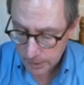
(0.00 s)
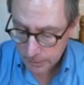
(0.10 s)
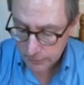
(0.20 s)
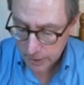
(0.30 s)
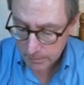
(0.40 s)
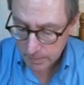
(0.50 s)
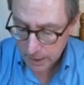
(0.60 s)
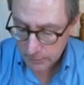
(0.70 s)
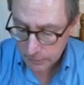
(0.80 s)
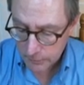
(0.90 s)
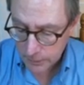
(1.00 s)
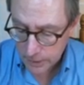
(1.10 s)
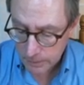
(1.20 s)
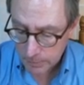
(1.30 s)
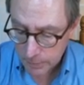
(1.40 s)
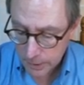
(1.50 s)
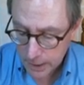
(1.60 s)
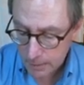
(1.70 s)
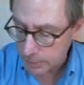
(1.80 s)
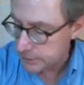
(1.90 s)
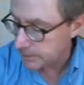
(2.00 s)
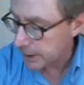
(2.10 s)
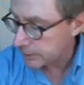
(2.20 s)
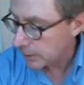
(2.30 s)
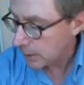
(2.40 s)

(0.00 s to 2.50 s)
the same basis for the input and output space